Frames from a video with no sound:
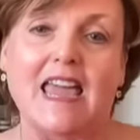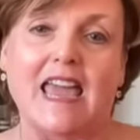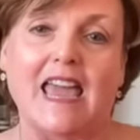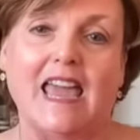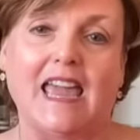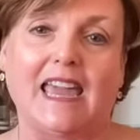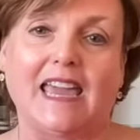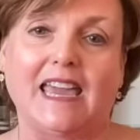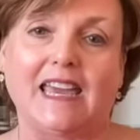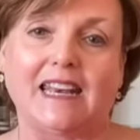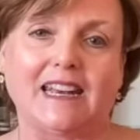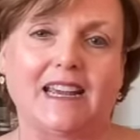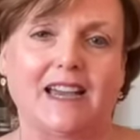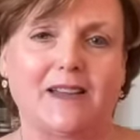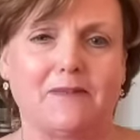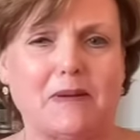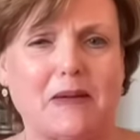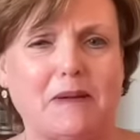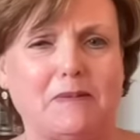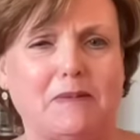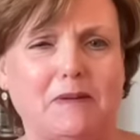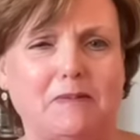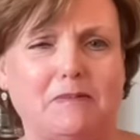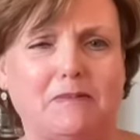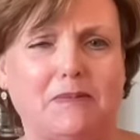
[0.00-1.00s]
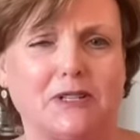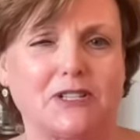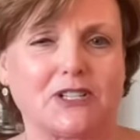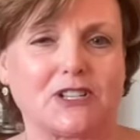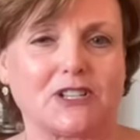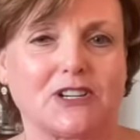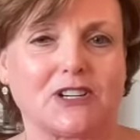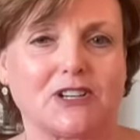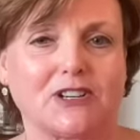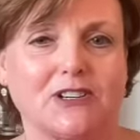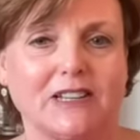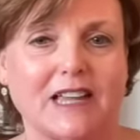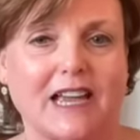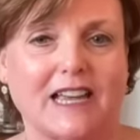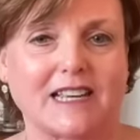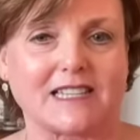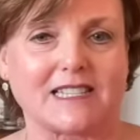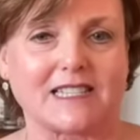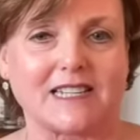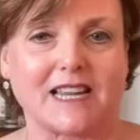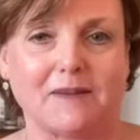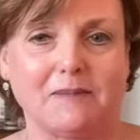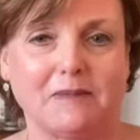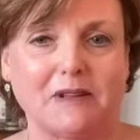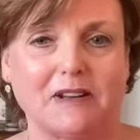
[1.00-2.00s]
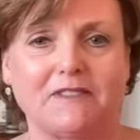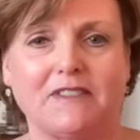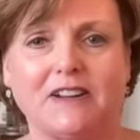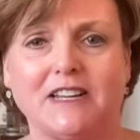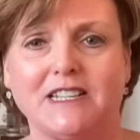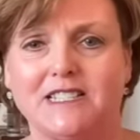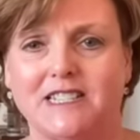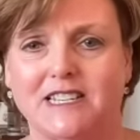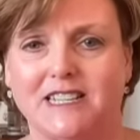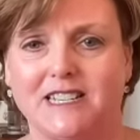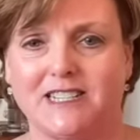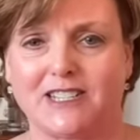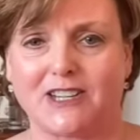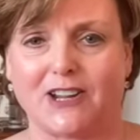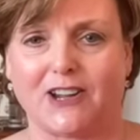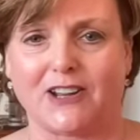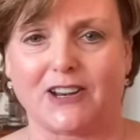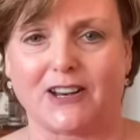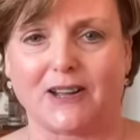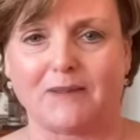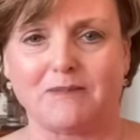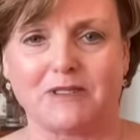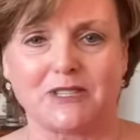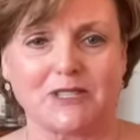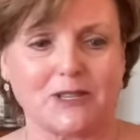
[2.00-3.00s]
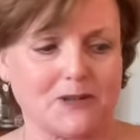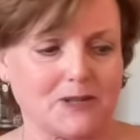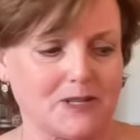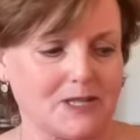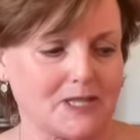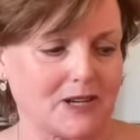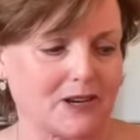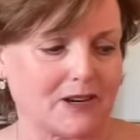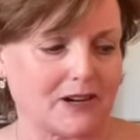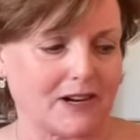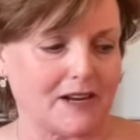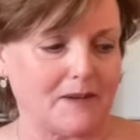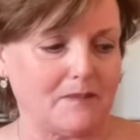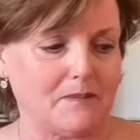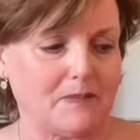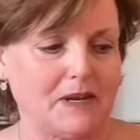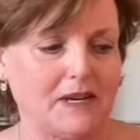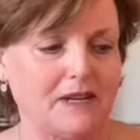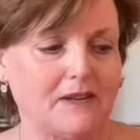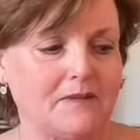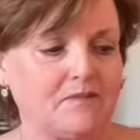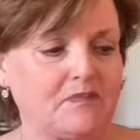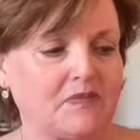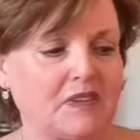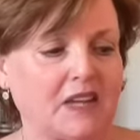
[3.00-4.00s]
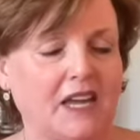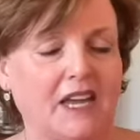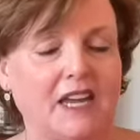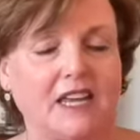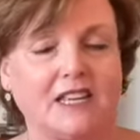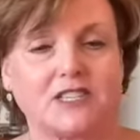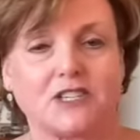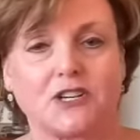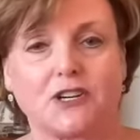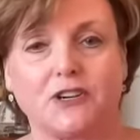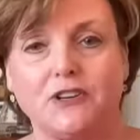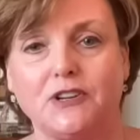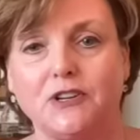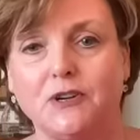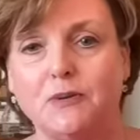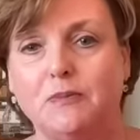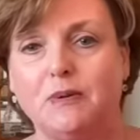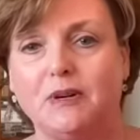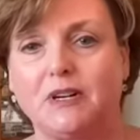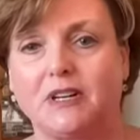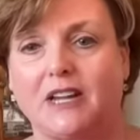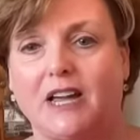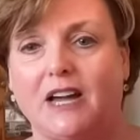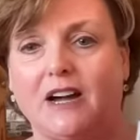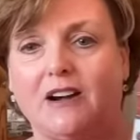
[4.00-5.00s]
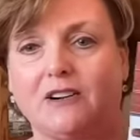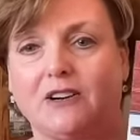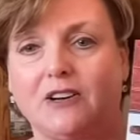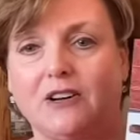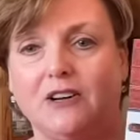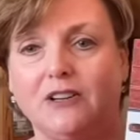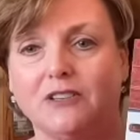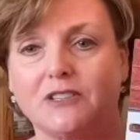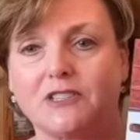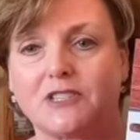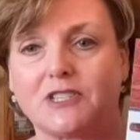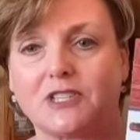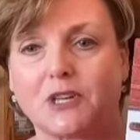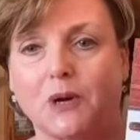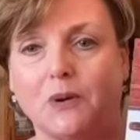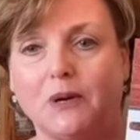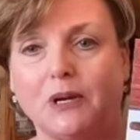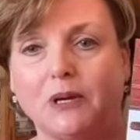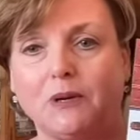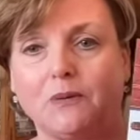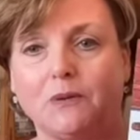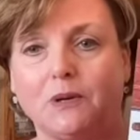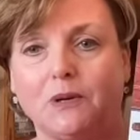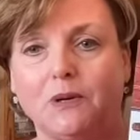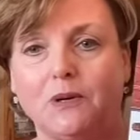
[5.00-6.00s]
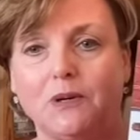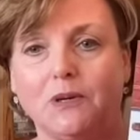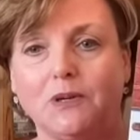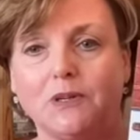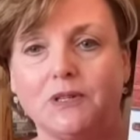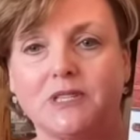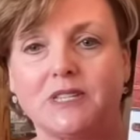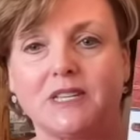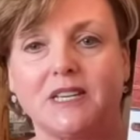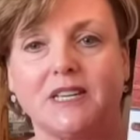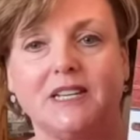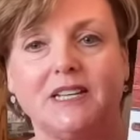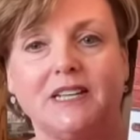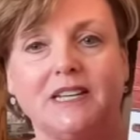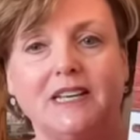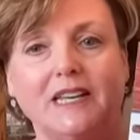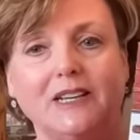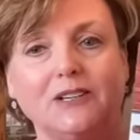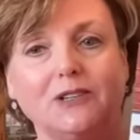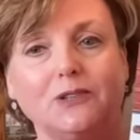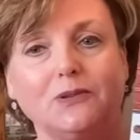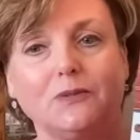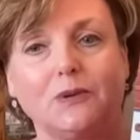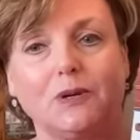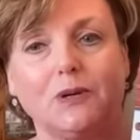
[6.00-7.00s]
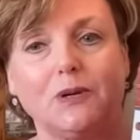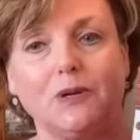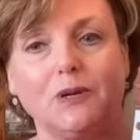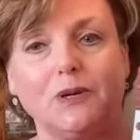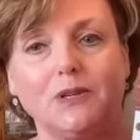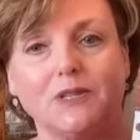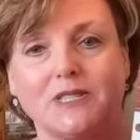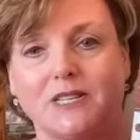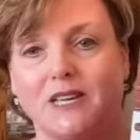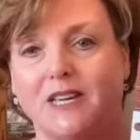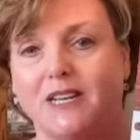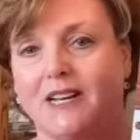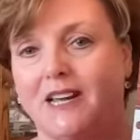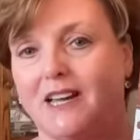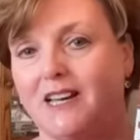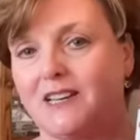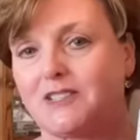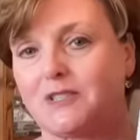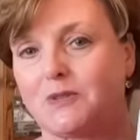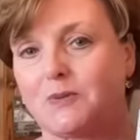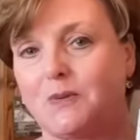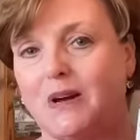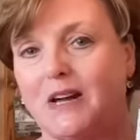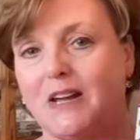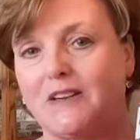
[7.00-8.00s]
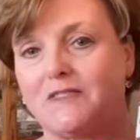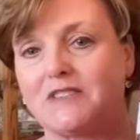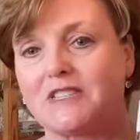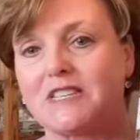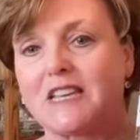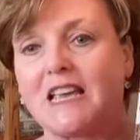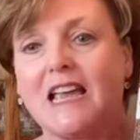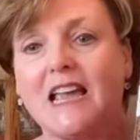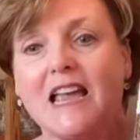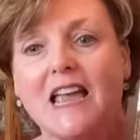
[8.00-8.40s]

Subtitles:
and I maybe butchered her last name, and if I did, Dawn, I'm so sorry, but it's her new book out called Sewing Rolls, Needle Rolls, and Housewives.